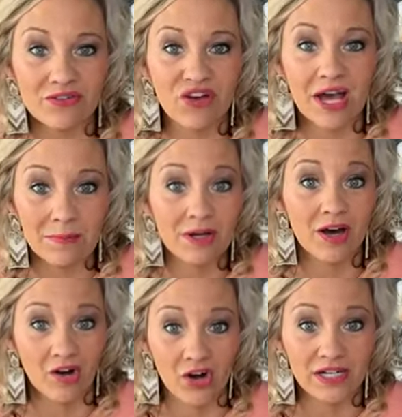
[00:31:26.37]
If I'm
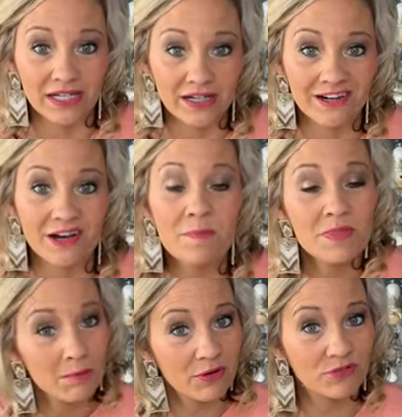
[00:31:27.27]
not on here
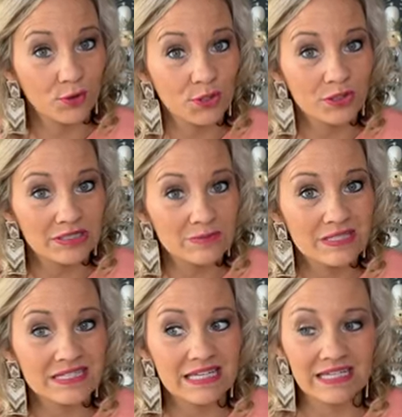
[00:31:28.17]
before Christmas,